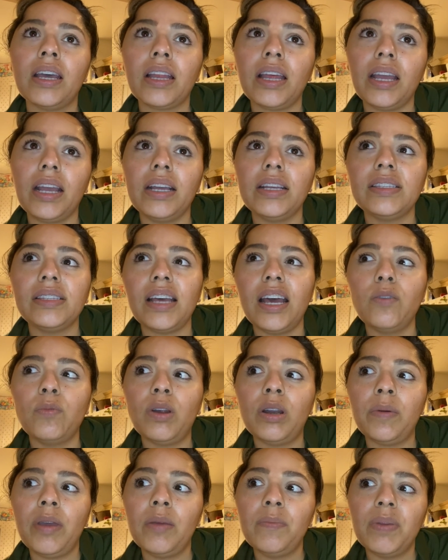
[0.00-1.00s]
Like I said,
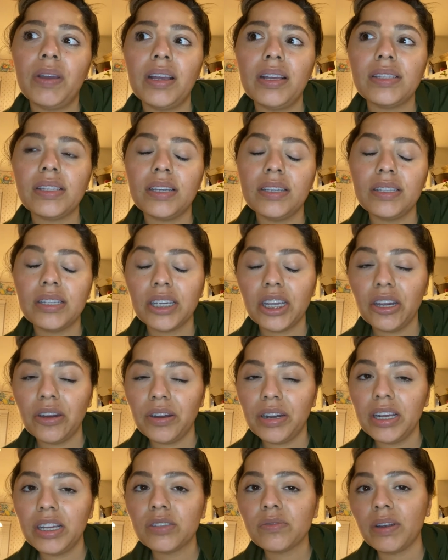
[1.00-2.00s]
one of my biggest
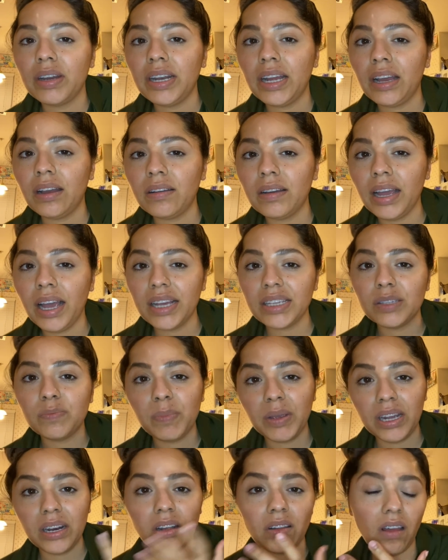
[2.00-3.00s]
insecurities right now has
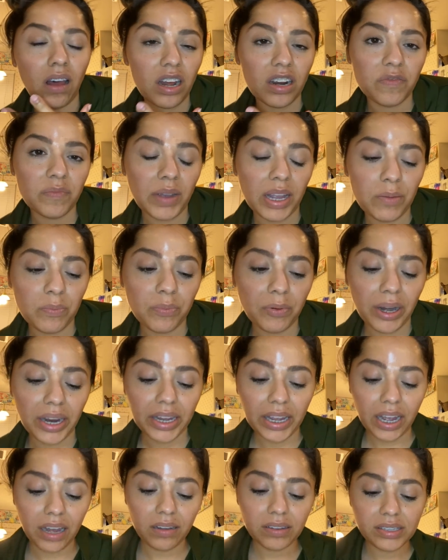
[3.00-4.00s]
been a lot of my
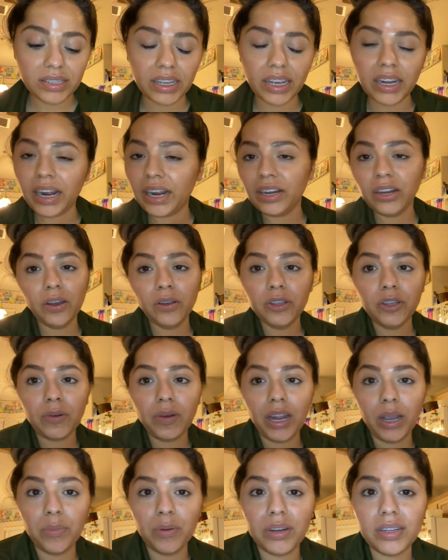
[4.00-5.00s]
breakouts, and I know you
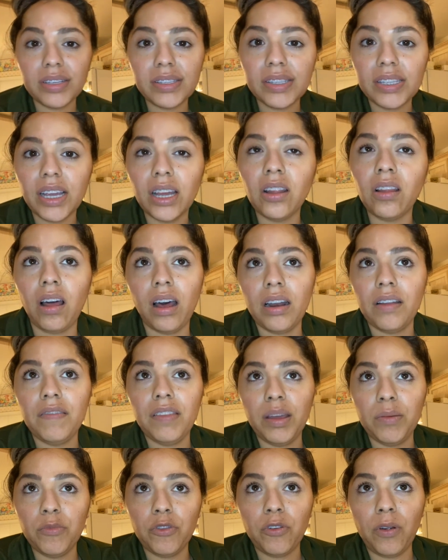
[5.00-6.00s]
were able to see a lot of
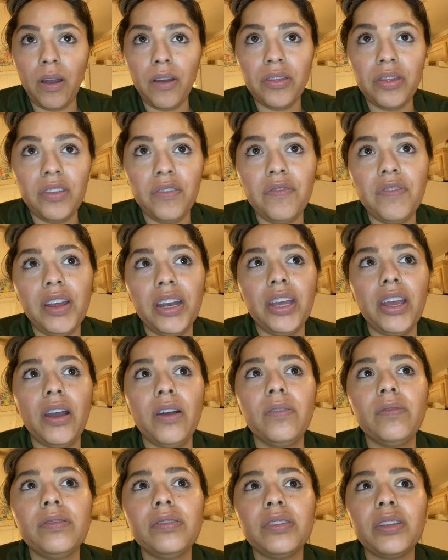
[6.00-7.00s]
them throughout the
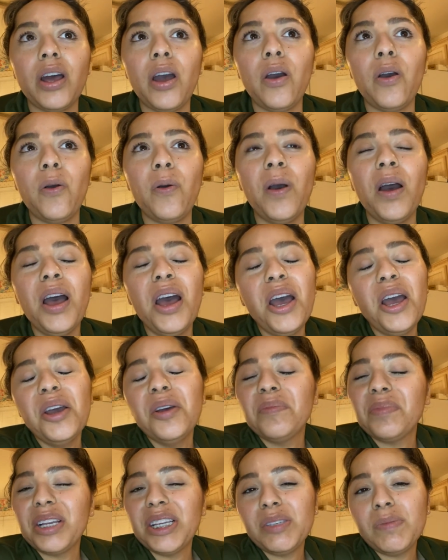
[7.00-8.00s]
video, so
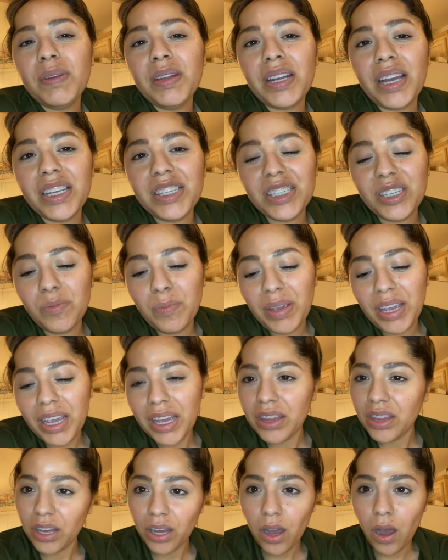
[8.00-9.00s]
please be nice to me
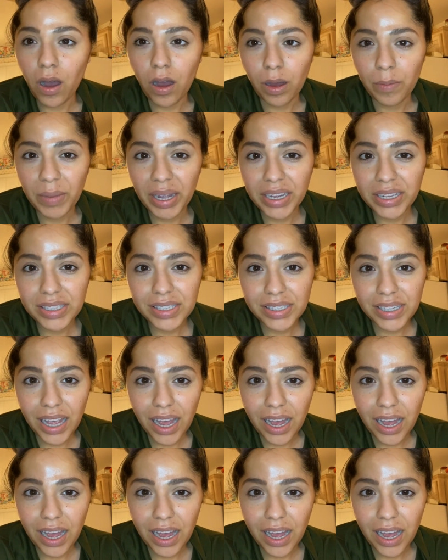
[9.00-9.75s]
in the comments.